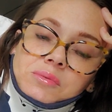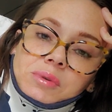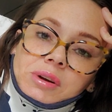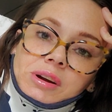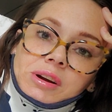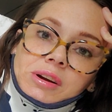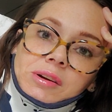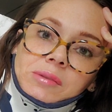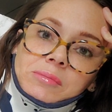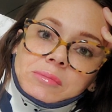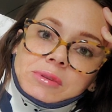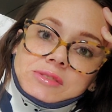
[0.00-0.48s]

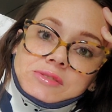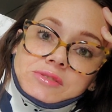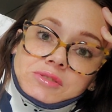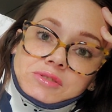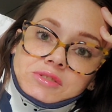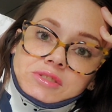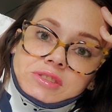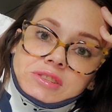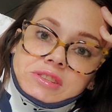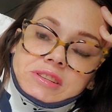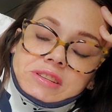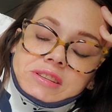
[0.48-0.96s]
where my
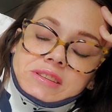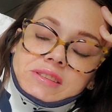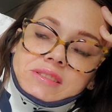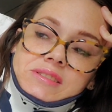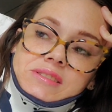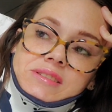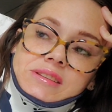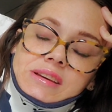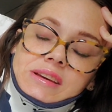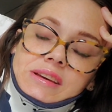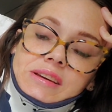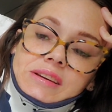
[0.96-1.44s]
surgeon
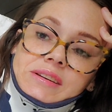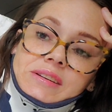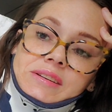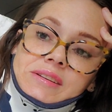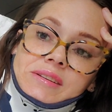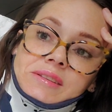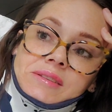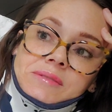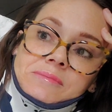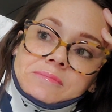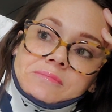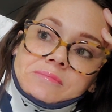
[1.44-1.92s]
is
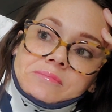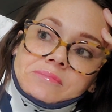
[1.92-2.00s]
and